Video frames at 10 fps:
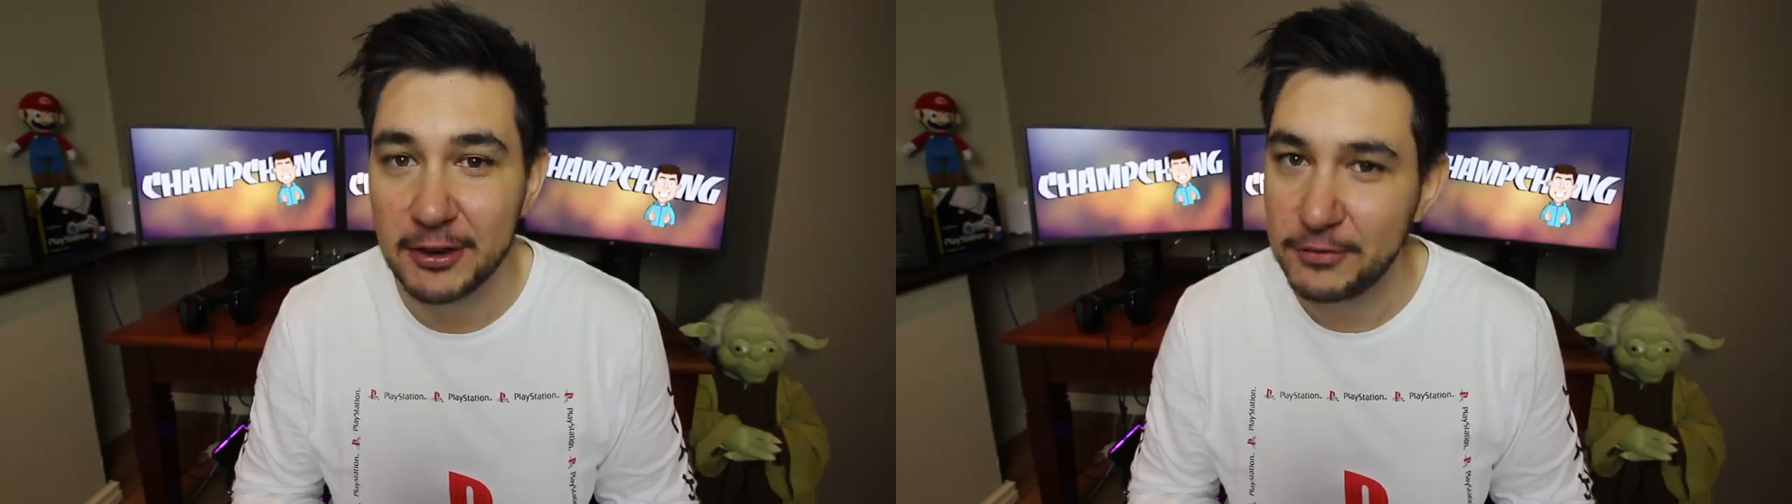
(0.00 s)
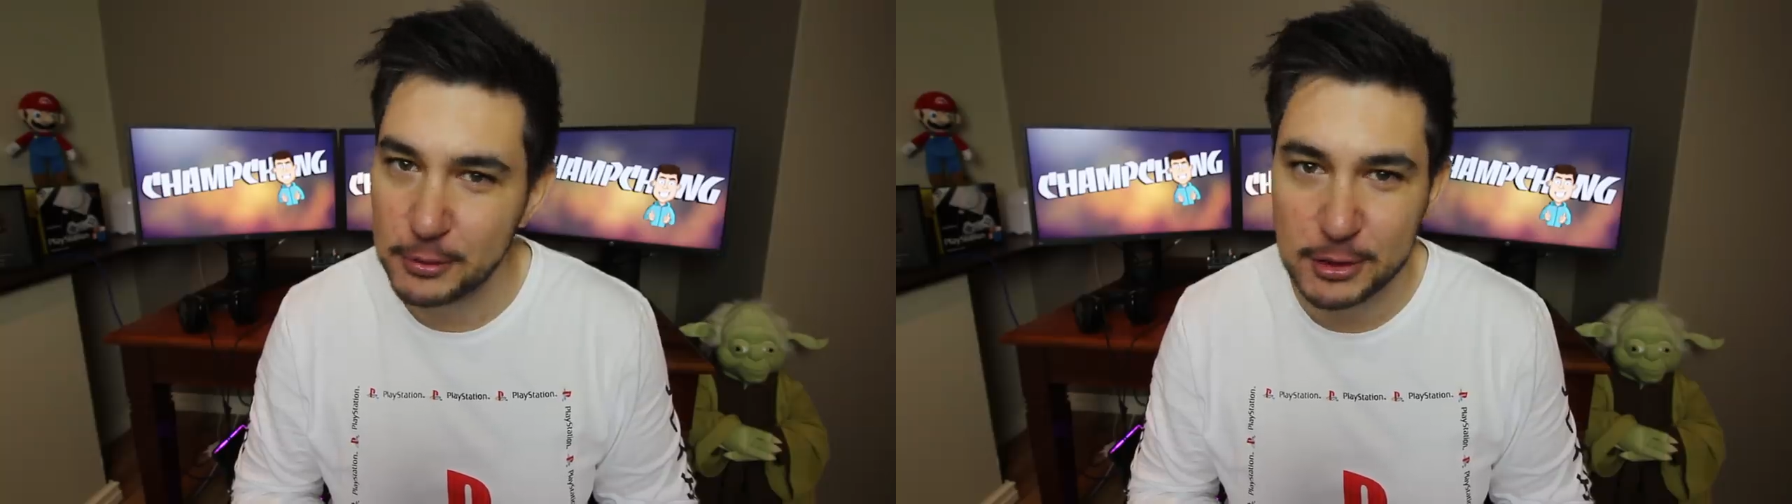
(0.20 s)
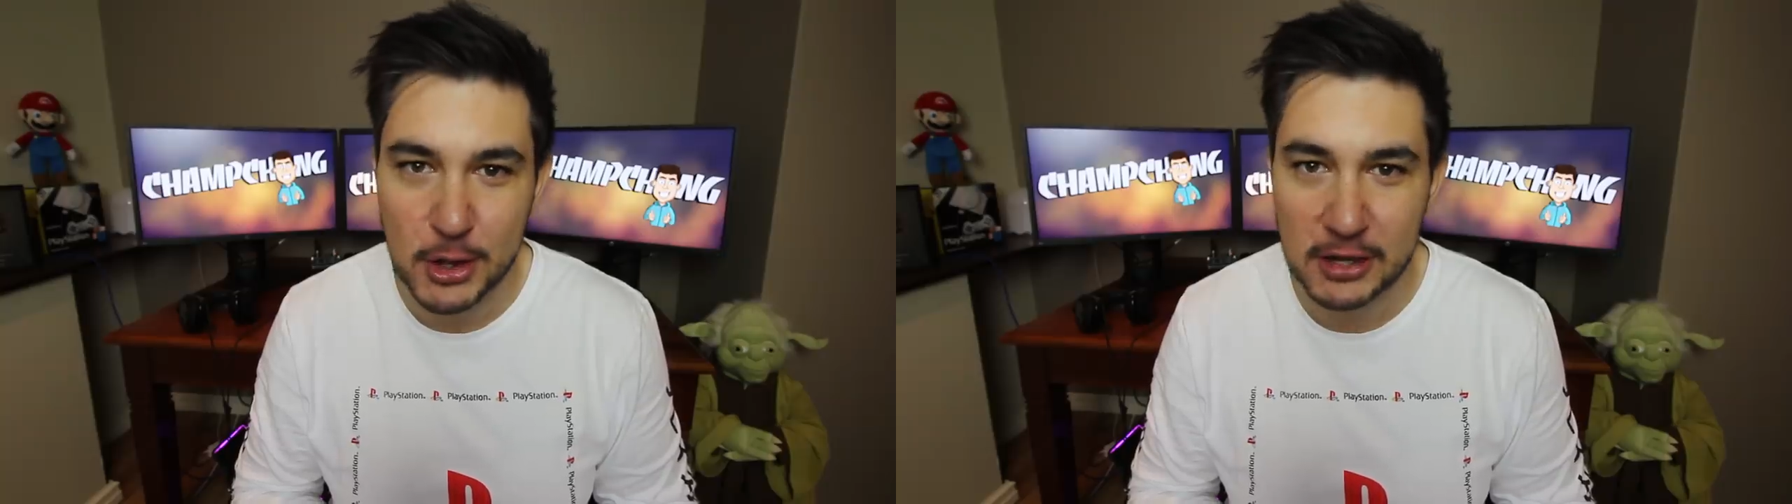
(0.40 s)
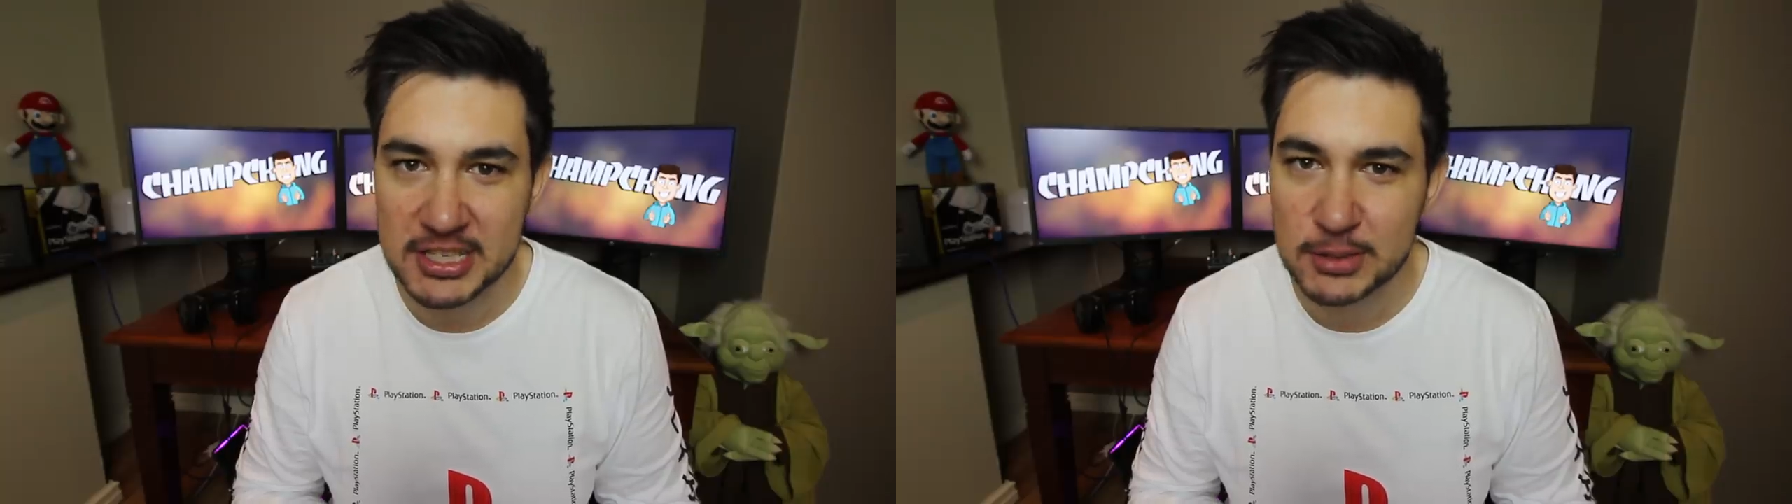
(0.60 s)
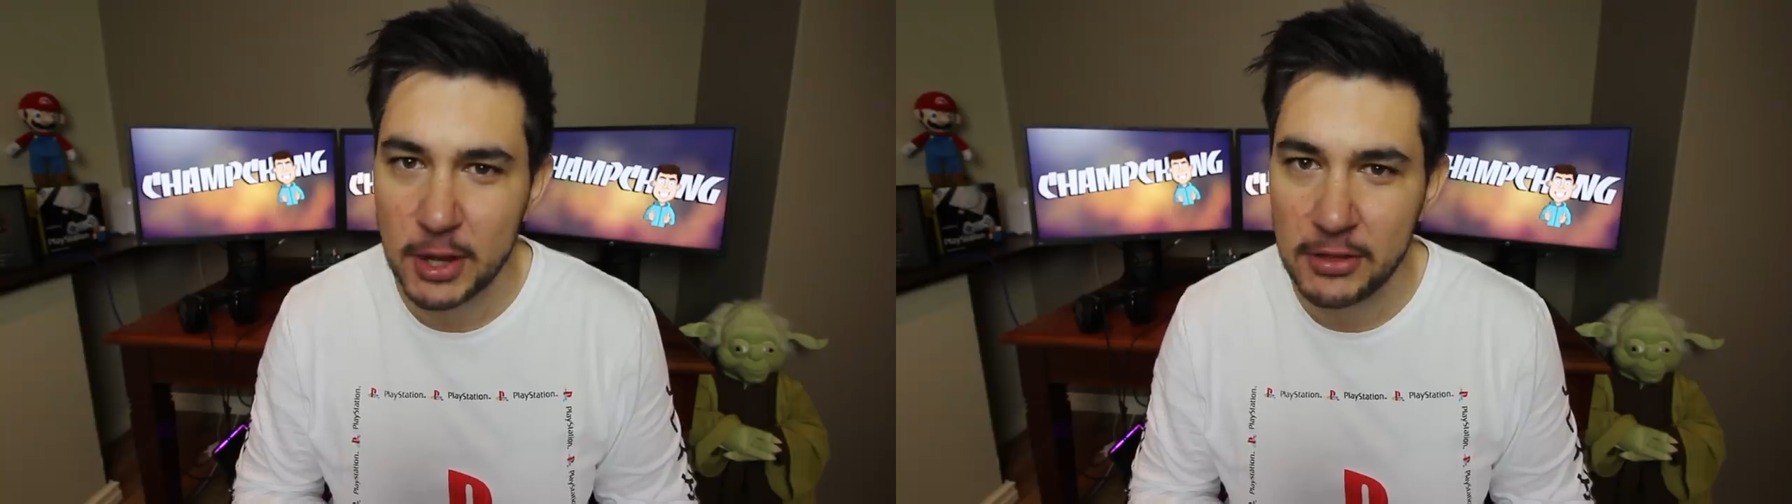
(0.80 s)
If you enjoyed
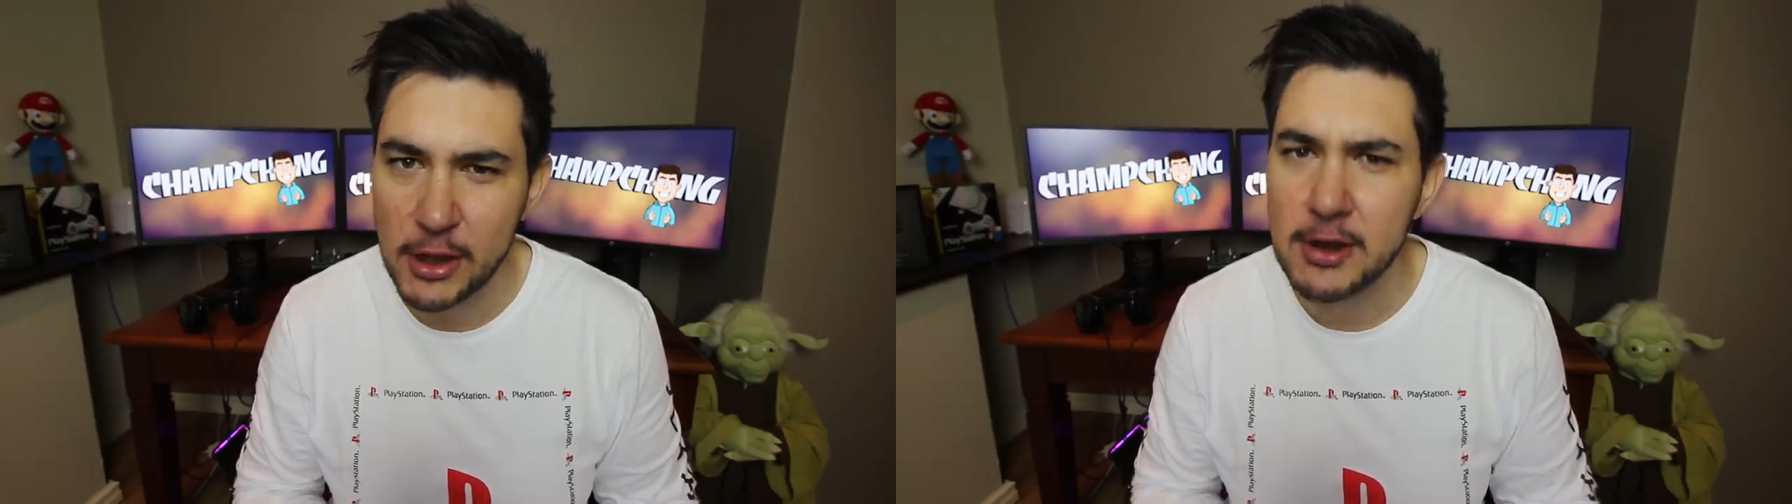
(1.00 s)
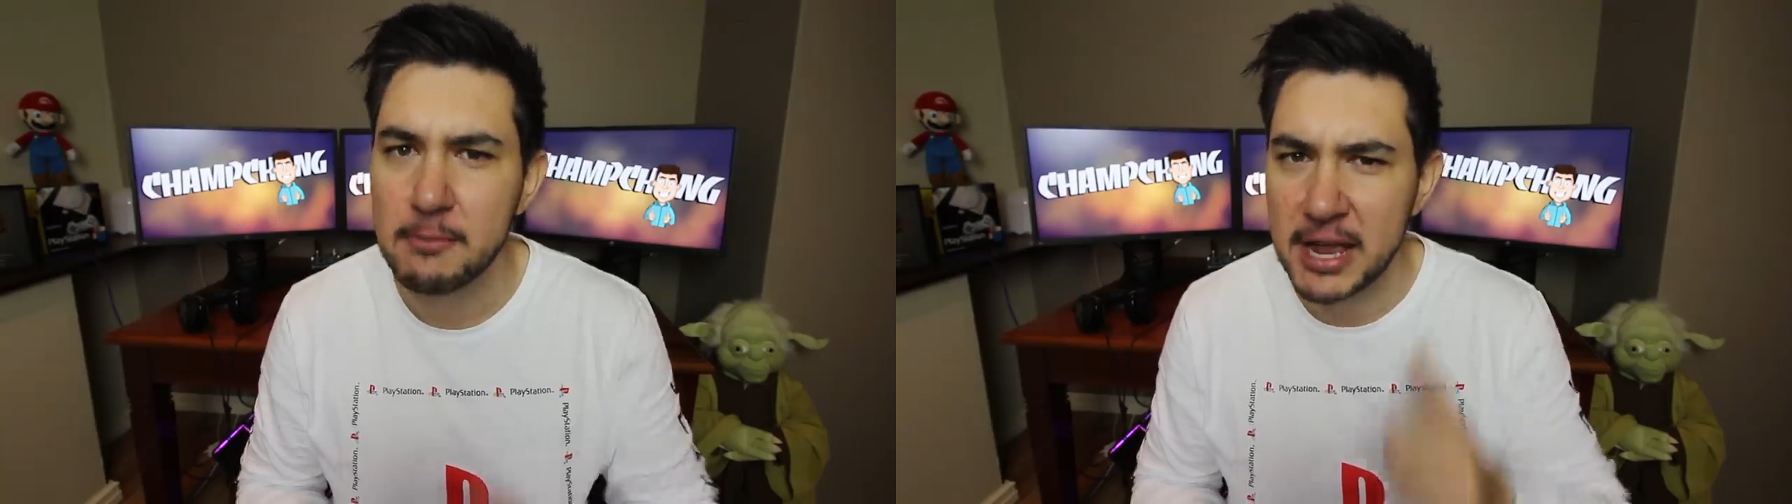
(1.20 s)
this one though,